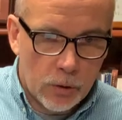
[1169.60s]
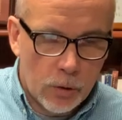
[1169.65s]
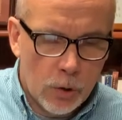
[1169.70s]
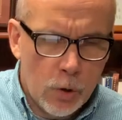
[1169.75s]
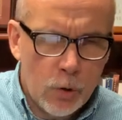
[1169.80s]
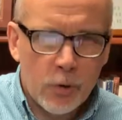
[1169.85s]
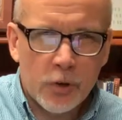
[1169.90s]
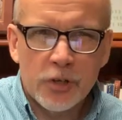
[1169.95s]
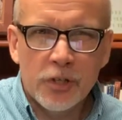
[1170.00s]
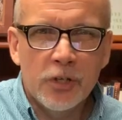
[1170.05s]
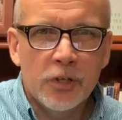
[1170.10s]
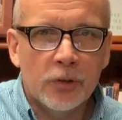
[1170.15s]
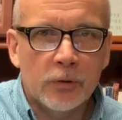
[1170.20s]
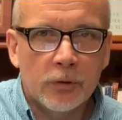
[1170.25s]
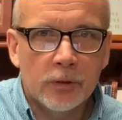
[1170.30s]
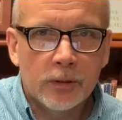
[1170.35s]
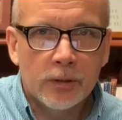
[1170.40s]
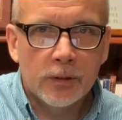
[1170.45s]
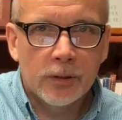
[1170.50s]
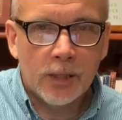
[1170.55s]
Who are
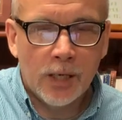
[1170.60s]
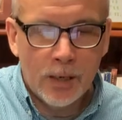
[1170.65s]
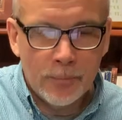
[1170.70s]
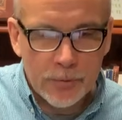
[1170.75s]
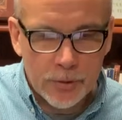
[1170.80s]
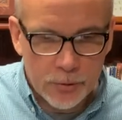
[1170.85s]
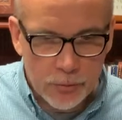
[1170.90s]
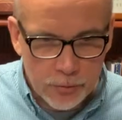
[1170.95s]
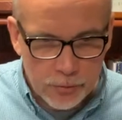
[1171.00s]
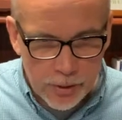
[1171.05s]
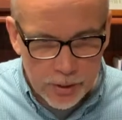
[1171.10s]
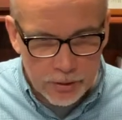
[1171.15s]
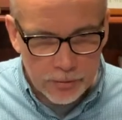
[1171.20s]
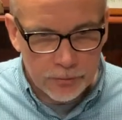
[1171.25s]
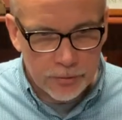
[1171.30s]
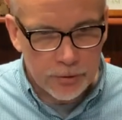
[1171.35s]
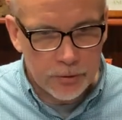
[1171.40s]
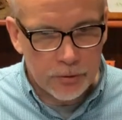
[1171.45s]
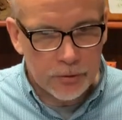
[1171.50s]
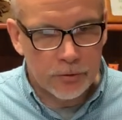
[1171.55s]
you? I'm the creator
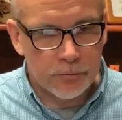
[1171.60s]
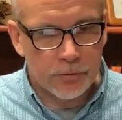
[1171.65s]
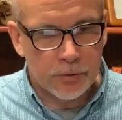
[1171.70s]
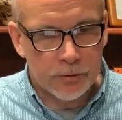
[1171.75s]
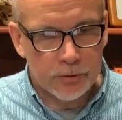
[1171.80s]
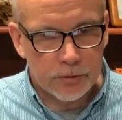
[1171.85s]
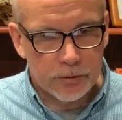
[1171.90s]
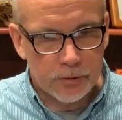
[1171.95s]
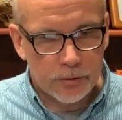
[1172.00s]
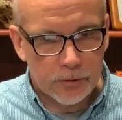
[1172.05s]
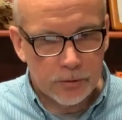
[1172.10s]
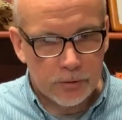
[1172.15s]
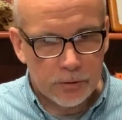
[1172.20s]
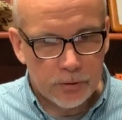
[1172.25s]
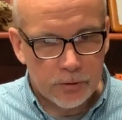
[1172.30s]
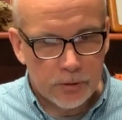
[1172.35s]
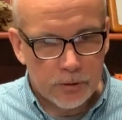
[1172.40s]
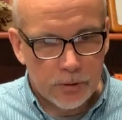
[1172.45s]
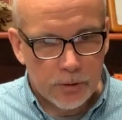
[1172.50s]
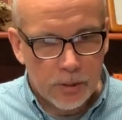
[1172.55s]
of the universe.
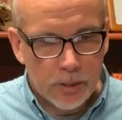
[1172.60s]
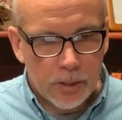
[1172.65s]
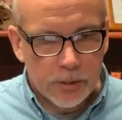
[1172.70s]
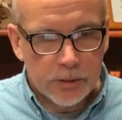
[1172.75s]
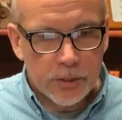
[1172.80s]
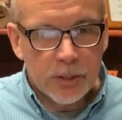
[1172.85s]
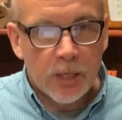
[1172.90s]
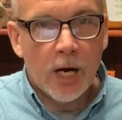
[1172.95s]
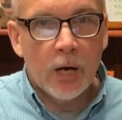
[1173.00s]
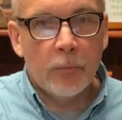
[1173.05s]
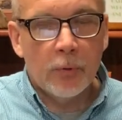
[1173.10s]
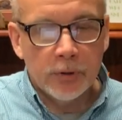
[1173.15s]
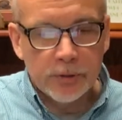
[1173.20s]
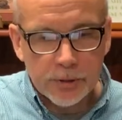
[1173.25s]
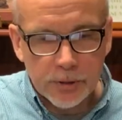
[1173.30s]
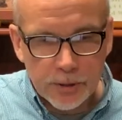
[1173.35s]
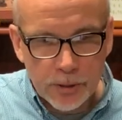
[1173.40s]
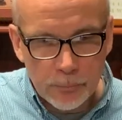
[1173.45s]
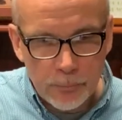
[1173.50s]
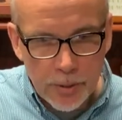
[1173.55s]
See, God wants
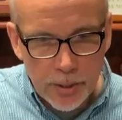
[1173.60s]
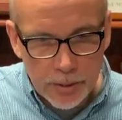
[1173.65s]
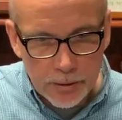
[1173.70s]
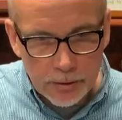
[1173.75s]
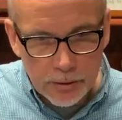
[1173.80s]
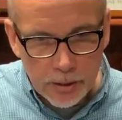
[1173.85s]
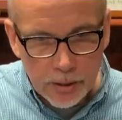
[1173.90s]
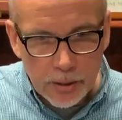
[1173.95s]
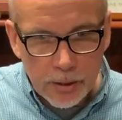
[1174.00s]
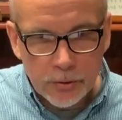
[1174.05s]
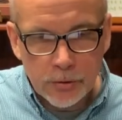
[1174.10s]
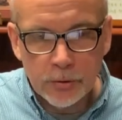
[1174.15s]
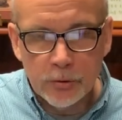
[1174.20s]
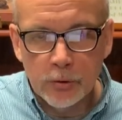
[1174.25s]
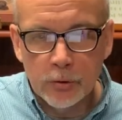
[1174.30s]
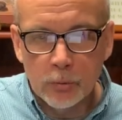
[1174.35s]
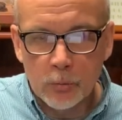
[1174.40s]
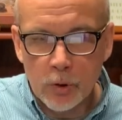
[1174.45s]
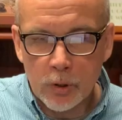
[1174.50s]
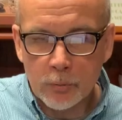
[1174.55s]
to come in and to
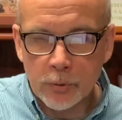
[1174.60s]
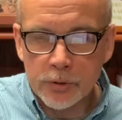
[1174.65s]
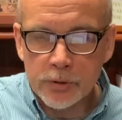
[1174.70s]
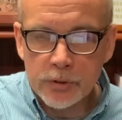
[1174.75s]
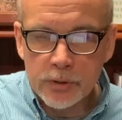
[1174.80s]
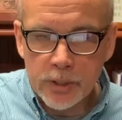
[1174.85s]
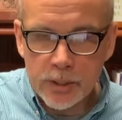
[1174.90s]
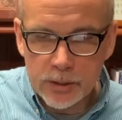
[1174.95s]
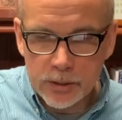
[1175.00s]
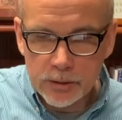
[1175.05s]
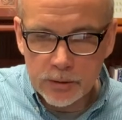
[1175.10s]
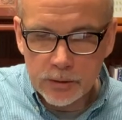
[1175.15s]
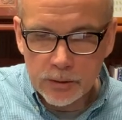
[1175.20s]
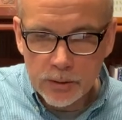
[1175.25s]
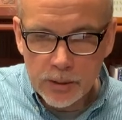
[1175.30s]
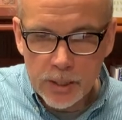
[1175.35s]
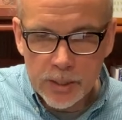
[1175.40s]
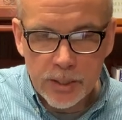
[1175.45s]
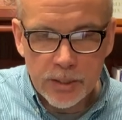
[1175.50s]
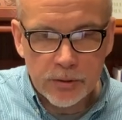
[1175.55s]
do the work that's needed.
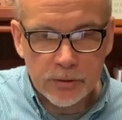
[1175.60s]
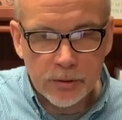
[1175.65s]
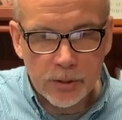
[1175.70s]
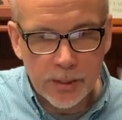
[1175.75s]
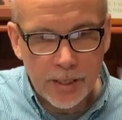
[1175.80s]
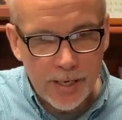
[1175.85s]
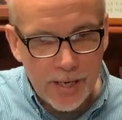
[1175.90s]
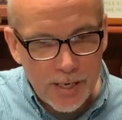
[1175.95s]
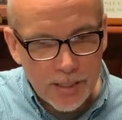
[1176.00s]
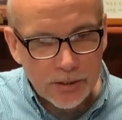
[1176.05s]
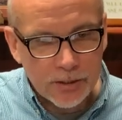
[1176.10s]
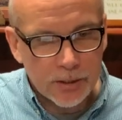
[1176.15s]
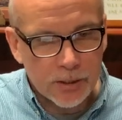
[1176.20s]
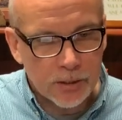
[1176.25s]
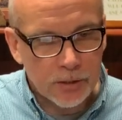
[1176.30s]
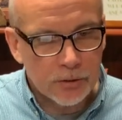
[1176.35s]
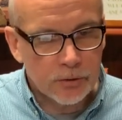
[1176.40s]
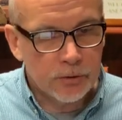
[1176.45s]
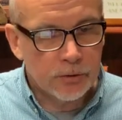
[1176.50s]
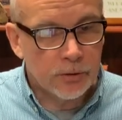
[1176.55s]
And he's not asking
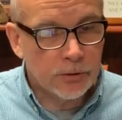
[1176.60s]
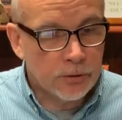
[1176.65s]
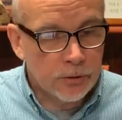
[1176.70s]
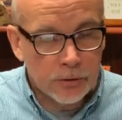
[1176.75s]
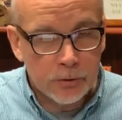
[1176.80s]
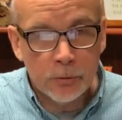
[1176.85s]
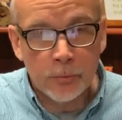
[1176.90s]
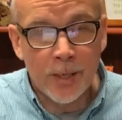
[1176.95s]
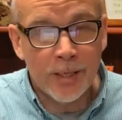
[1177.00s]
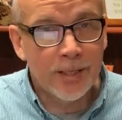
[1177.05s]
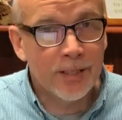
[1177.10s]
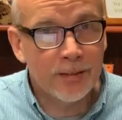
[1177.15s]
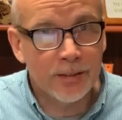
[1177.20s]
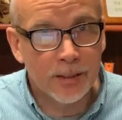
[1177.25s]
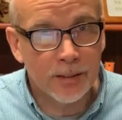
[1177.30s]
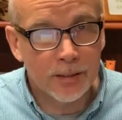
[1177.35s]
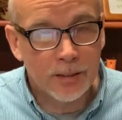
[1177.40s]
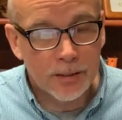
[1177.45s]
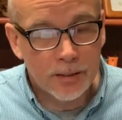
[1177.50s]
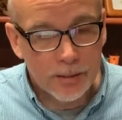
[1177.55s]
us to do
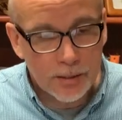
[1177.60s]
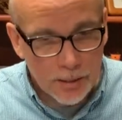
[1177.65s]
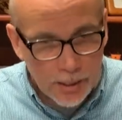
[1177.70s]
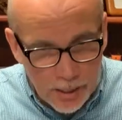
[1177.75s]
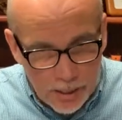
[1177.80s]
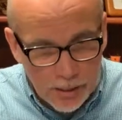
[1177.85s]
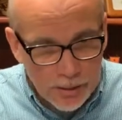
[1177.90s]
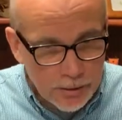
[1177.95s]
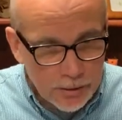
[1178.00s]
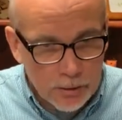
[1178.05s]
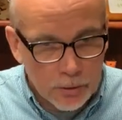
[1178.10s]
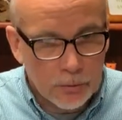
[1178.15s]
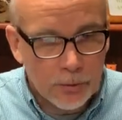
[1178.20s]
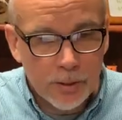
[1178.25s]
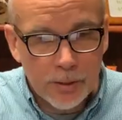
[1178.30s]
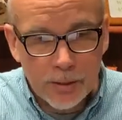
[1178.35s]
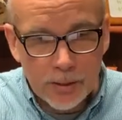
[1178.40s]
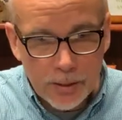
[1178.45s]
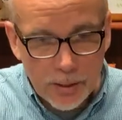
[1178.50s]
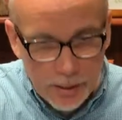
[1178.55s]
anything. You know,
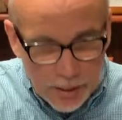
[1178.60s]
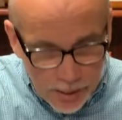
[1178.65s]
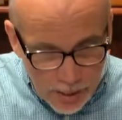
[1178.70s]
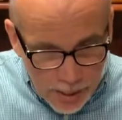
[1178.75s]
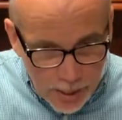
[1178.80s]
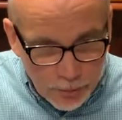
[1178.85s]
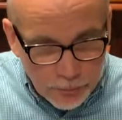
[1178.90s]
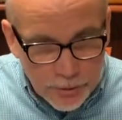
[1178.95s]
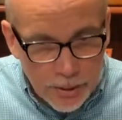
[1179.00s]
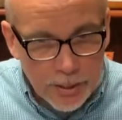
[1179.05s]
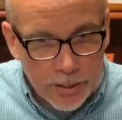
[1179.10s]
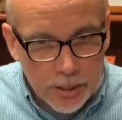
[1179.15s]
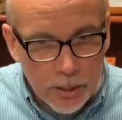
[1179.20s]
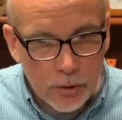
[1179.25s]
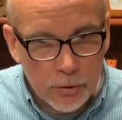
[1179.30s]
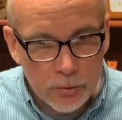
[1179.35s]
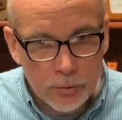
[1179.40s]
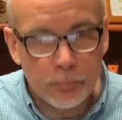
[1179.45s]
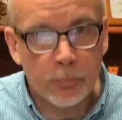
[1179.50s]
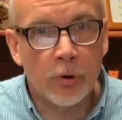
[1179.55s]
I'll take
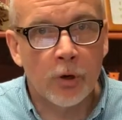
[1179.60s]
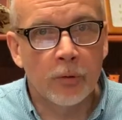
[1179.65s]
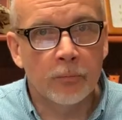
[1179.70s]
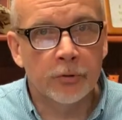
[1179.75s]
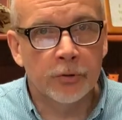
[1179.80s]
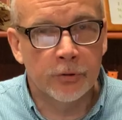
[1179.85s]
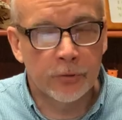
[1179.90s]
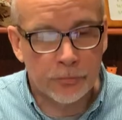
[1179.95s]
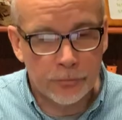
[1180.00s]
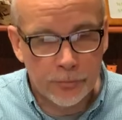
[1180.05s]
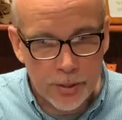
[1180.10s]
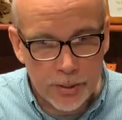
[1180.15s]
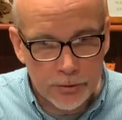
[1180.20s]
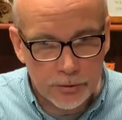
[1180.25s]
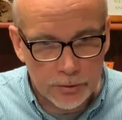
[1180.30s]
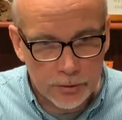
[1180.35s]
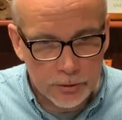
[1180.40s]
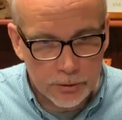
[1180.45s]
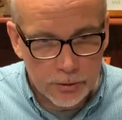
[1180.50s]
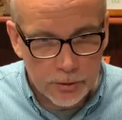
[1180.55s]
care of the problems that you're
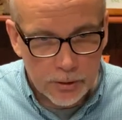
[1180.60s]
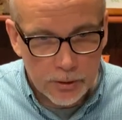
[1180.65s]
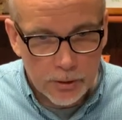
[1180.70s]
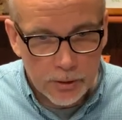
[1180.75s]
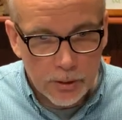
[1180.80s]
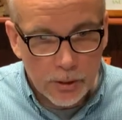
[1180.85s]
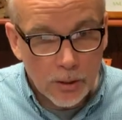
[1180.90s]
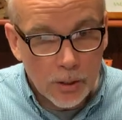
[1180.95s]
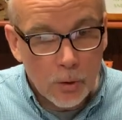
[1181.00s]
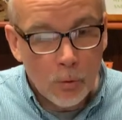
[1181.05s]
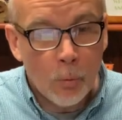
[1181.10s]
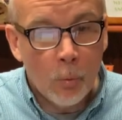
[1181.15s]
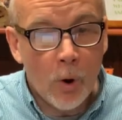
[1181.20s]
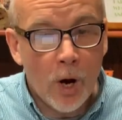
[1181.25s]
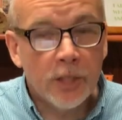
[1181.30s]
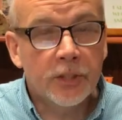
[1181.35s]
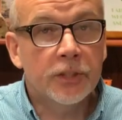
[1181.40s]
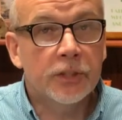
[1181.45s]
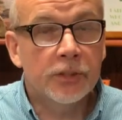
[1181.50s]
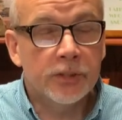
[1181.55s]
facing.
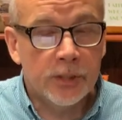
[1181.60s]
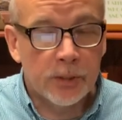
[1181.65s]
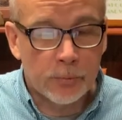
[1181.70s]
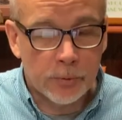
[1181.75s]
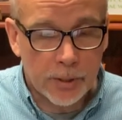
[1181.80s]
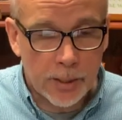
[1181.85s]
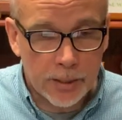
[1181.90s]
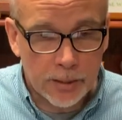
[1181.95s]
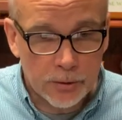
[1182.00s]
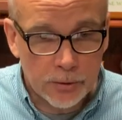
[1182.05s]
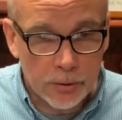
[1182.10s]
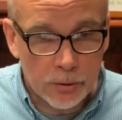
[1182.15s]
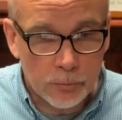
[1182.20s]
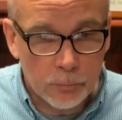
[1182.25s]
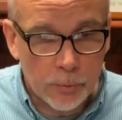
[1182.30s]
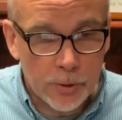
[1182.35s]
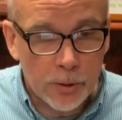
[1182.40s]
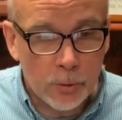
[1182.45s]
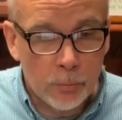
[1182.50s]
Watch and see what I can do.